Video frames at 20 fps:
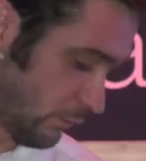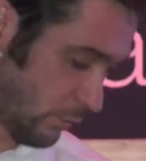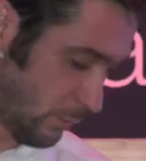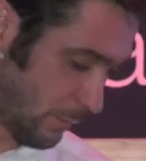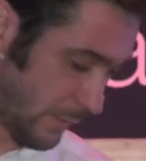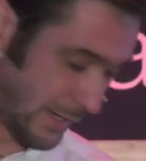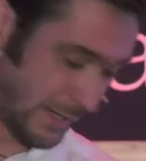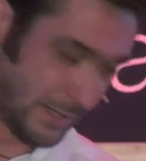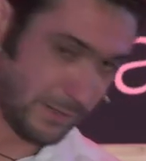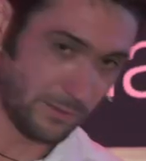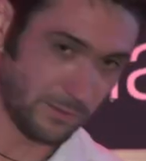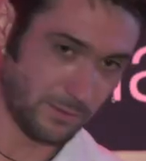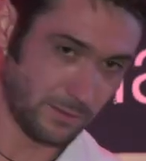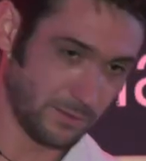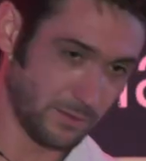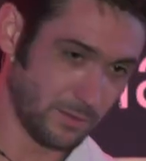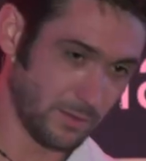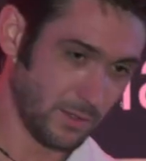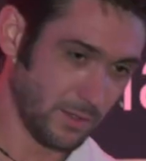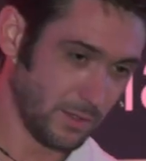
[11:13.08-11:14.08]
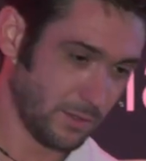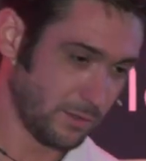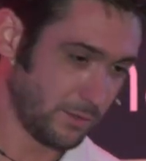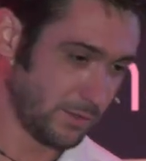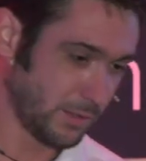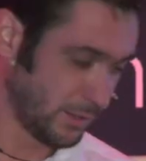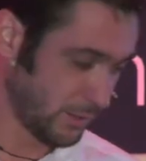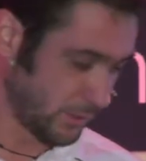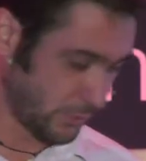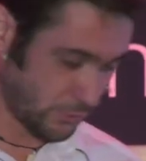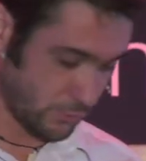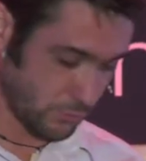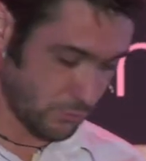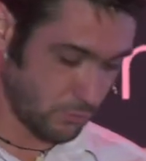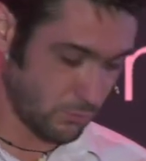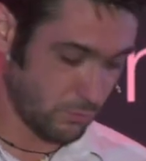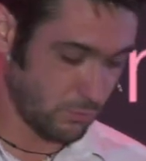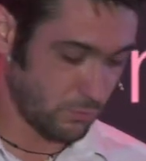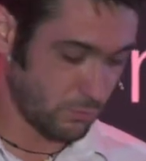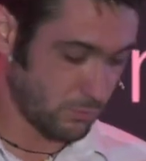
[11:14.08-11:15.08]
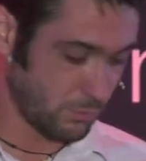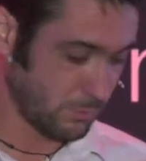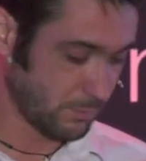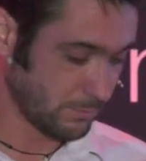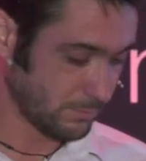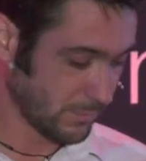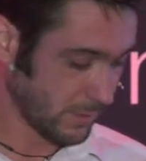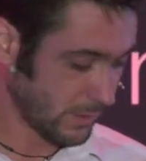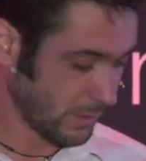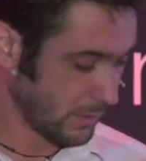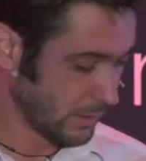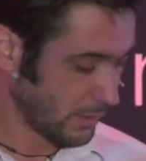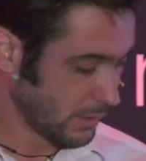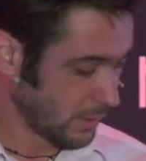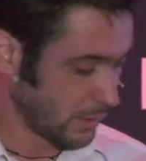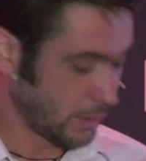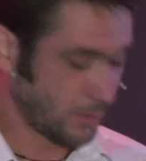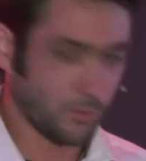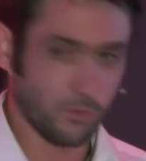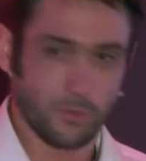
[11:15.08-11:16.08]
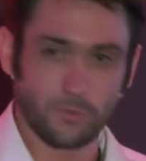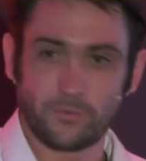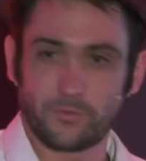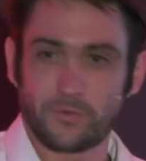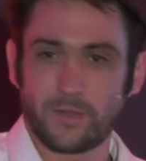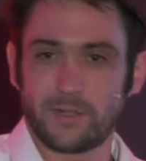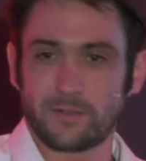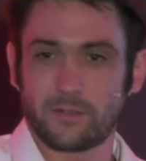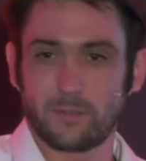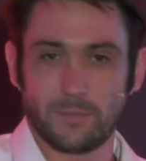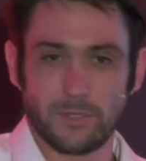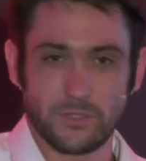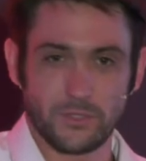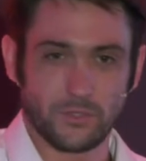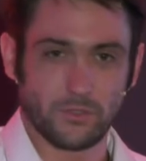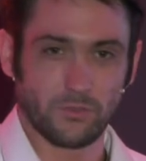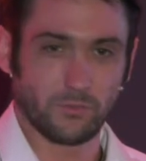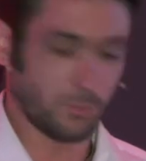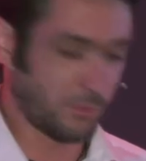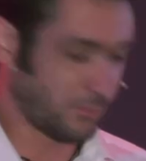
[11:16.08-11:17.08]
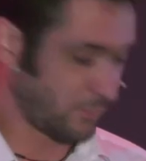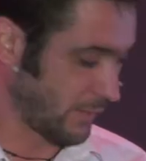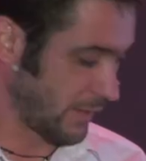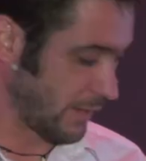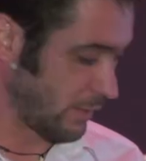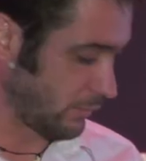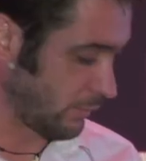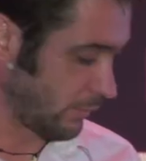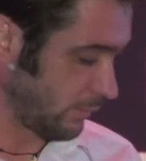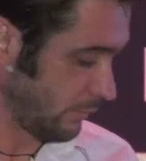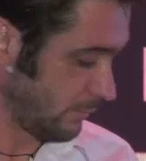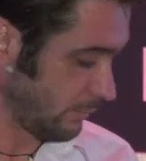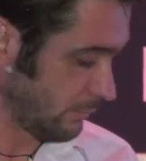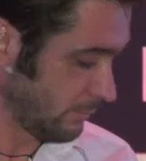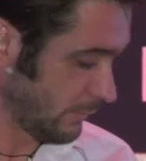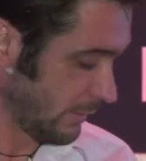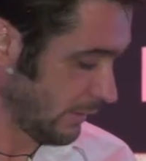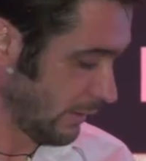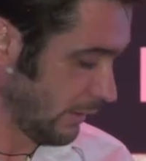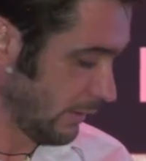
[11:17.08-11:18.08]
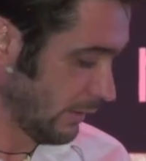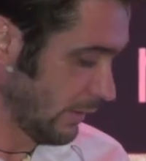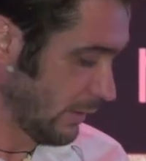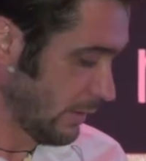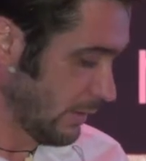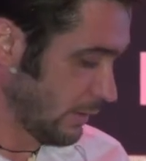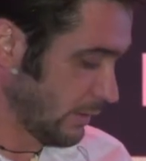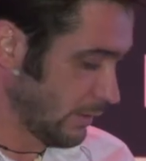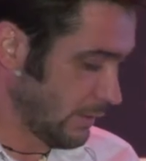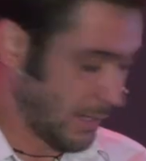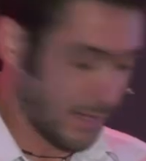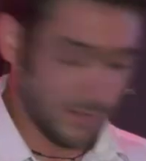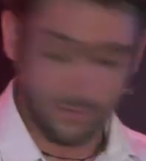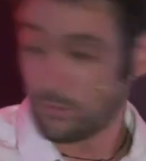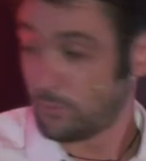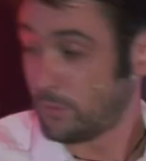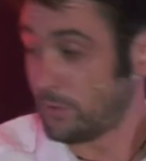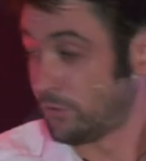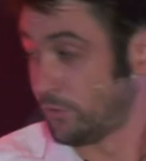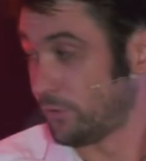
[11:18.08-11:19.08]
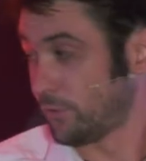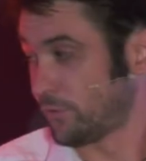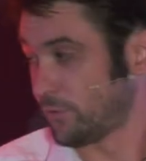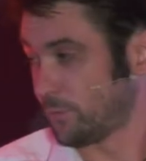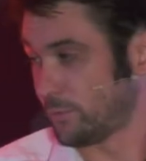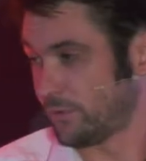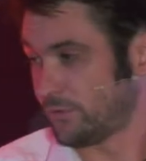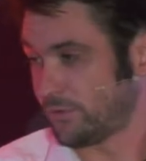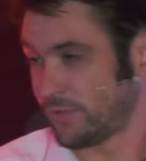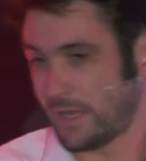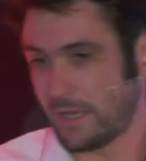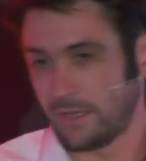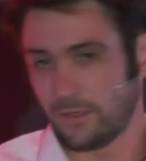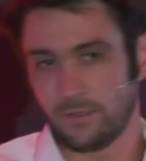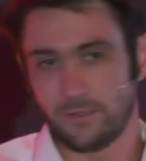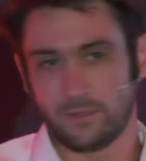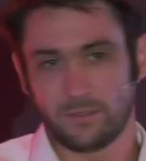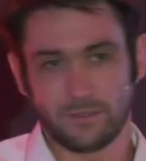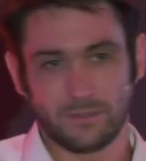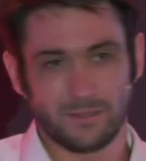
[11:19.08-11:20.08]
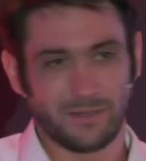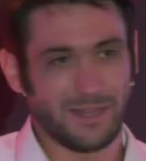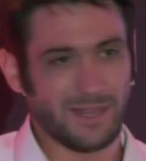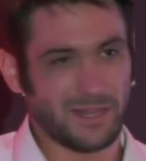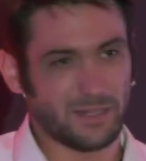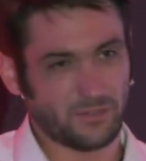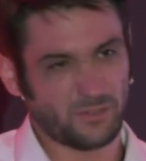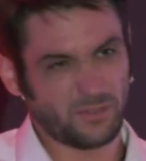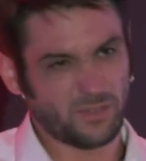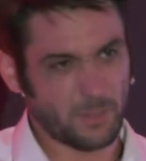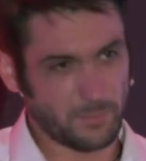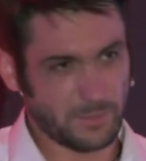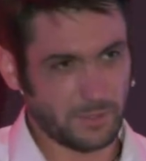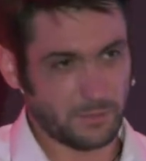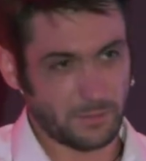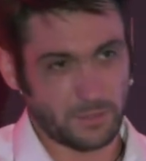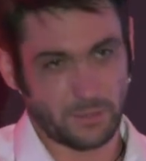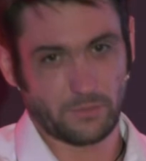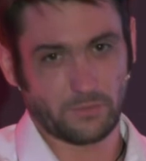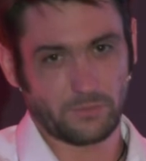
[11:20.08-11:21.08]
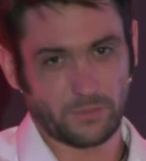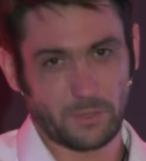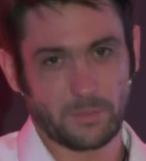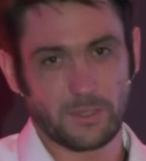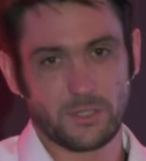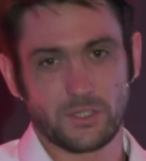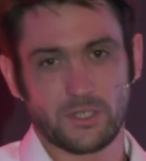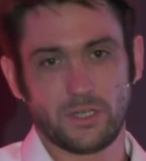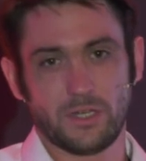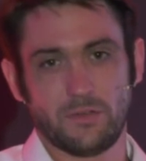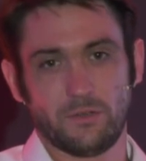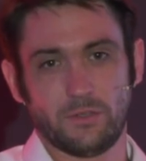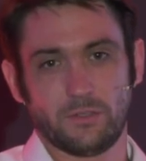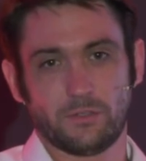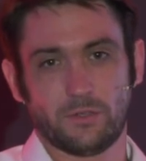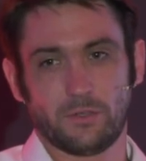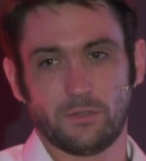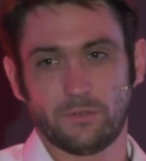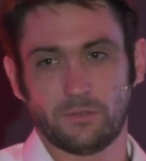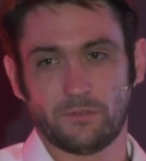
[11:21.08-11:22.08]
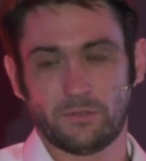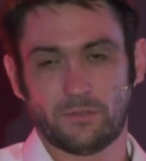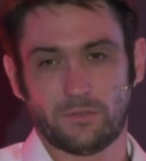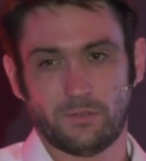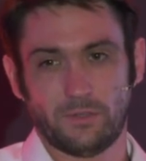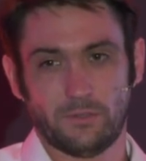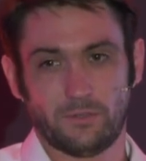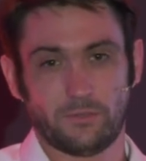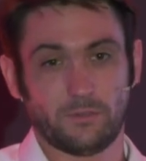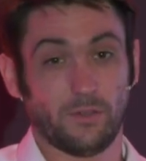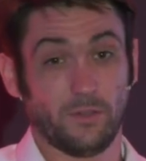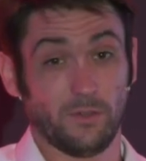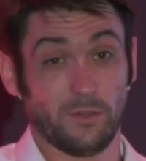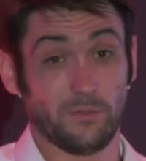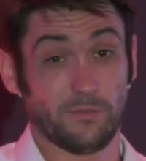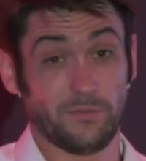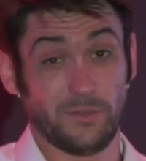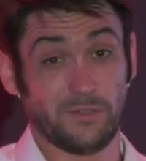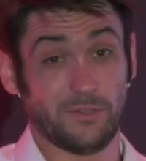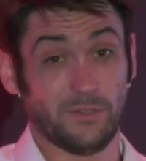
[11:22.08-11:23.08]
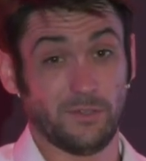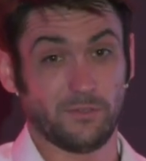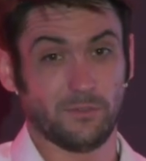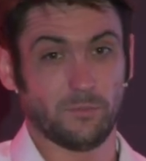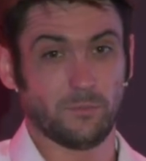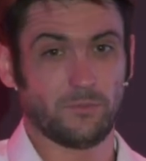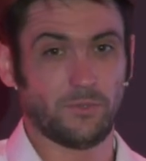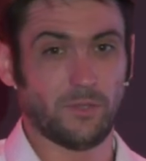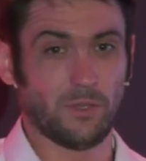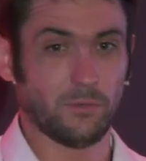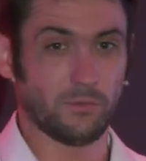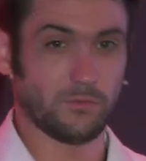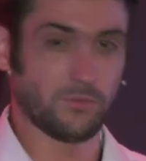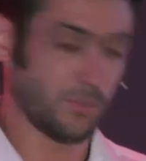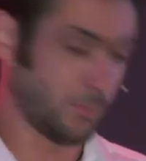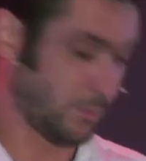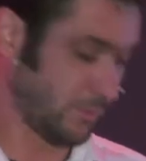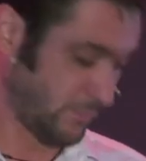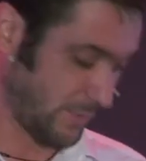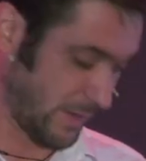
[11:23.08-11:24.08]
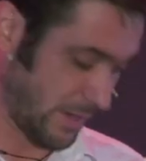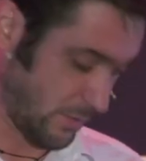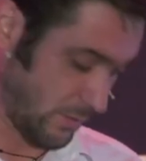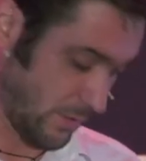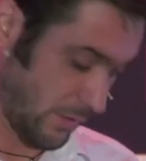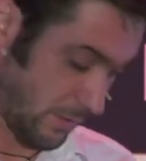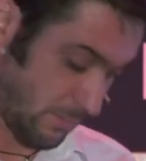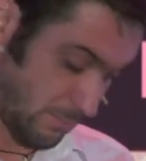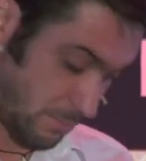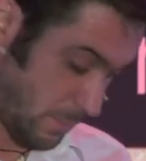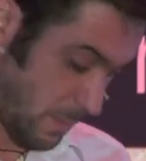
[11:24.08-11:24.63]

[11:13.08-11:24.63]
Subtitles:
were made. The initial across flat dimensions we found and that we took from the standard there are some engineering tolerances on the fittings themselves. So we found that